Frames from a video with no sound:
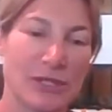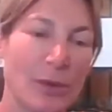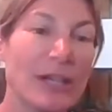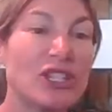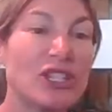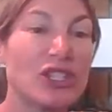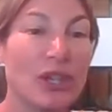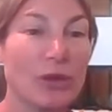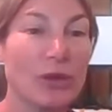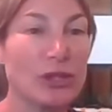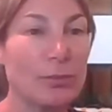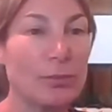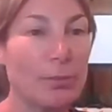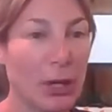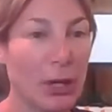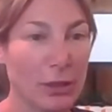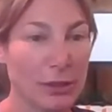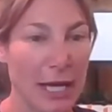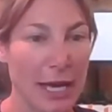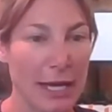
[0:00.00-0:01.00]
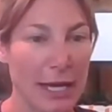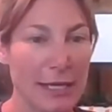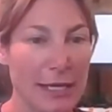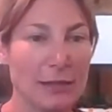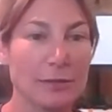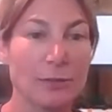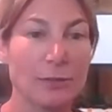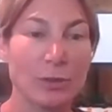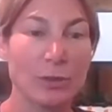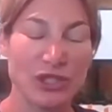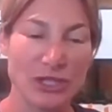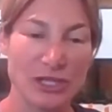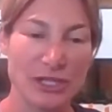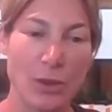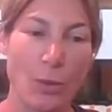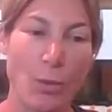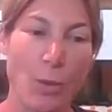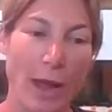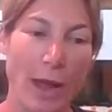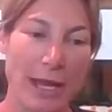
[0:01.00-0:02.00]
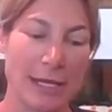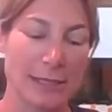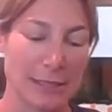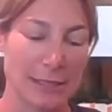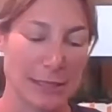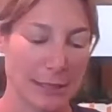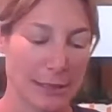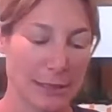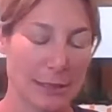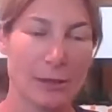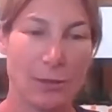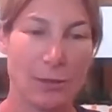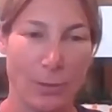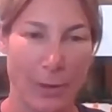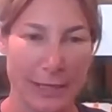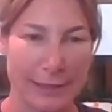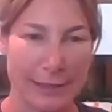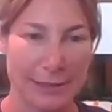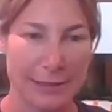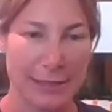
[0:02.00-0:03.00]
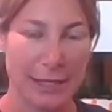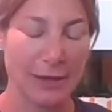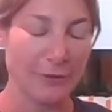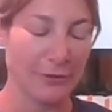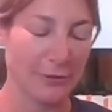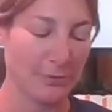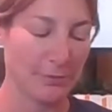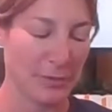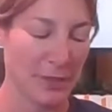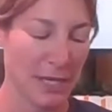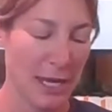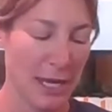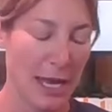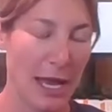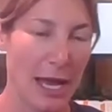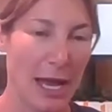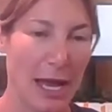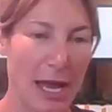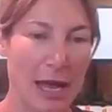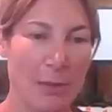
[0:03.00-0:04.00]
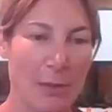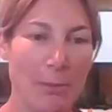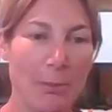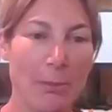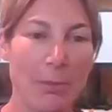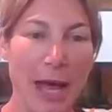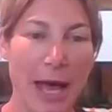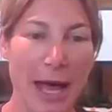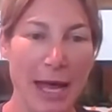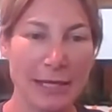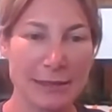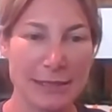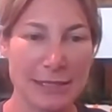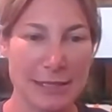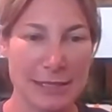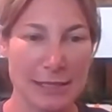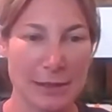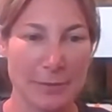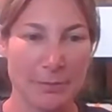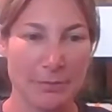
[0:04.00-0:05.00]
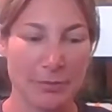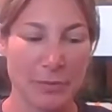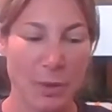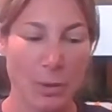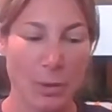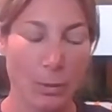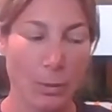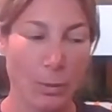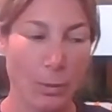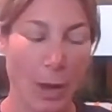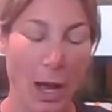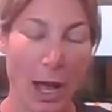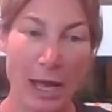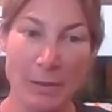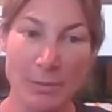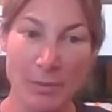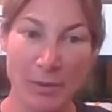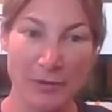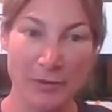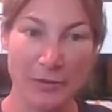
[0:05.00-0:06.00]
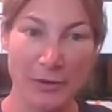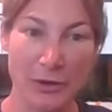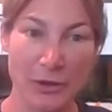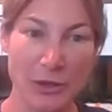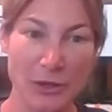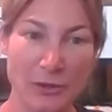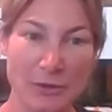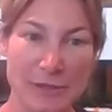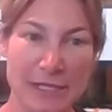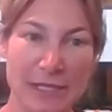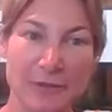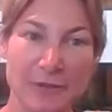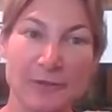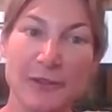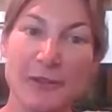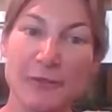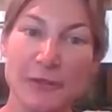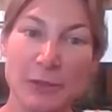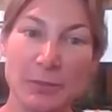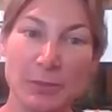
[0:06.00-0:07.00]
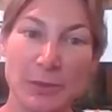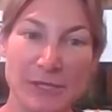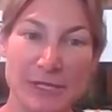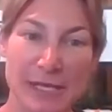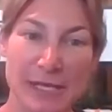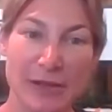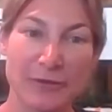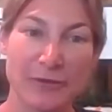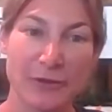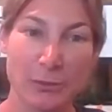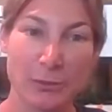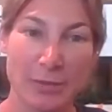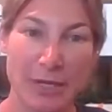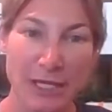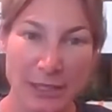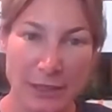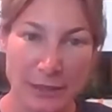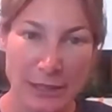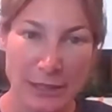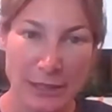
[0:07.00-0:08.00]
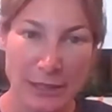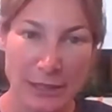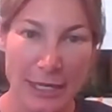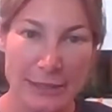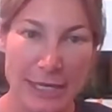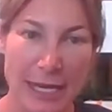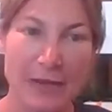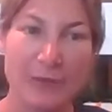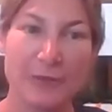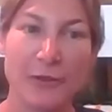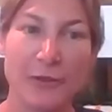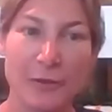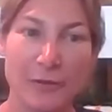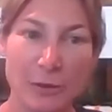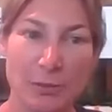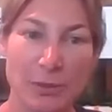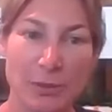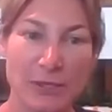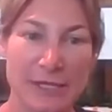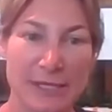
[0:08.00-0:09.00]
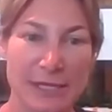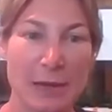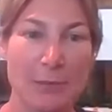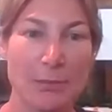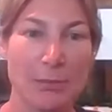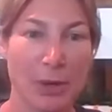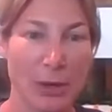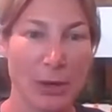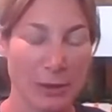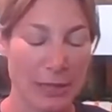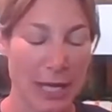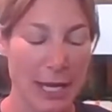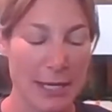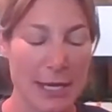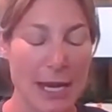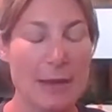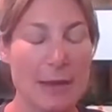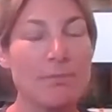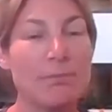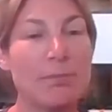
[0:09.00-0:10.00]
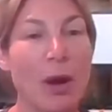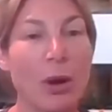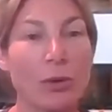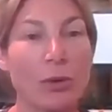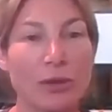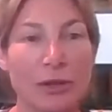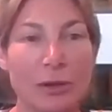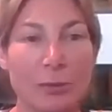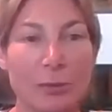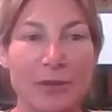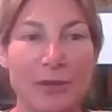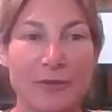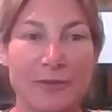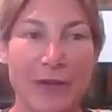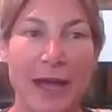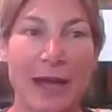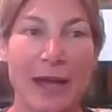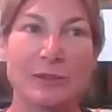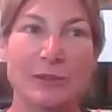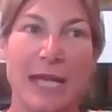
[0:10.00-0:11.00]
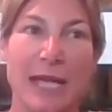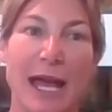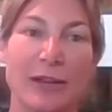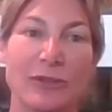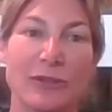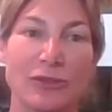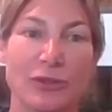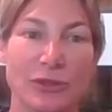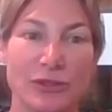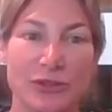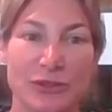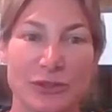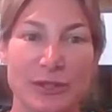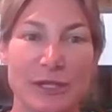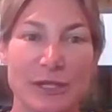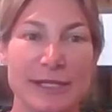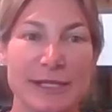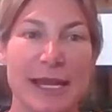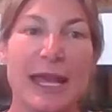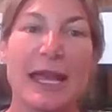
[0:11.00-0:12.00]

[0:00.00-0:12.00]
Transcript: So I showed you perlite, which is the white stuff, but I prefer using 50% vermiculite and 50% perlite, and both could be found at nurseries